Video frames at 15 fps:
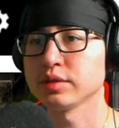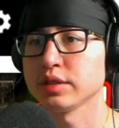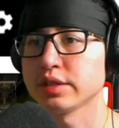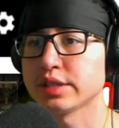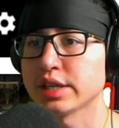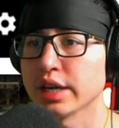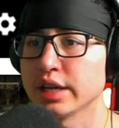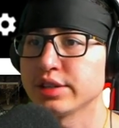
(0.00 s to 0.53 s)

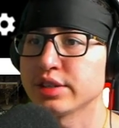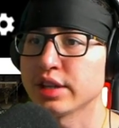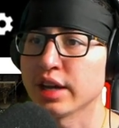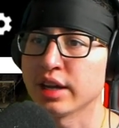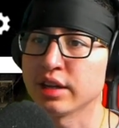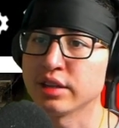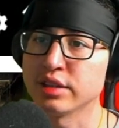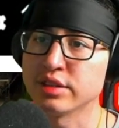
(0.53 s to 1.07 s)
stage
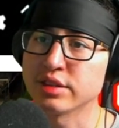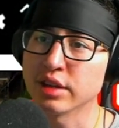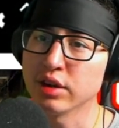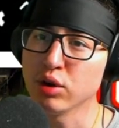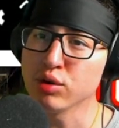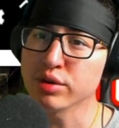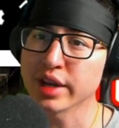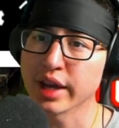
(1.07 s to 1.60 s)
that is
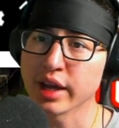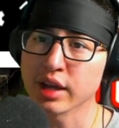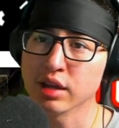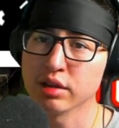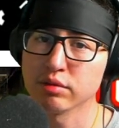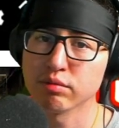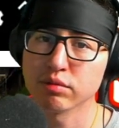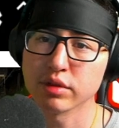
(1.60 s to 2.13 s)
okay,
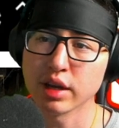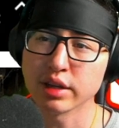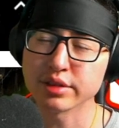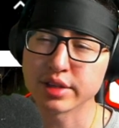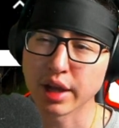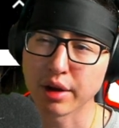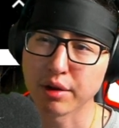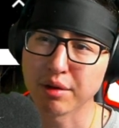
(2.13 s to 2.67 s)
not
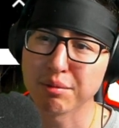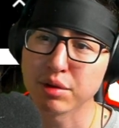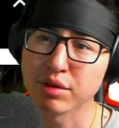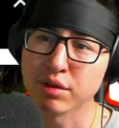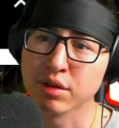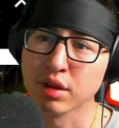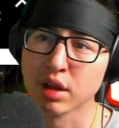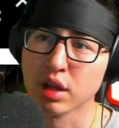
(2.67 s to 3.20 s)

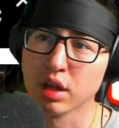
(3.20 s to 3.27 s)
terrible.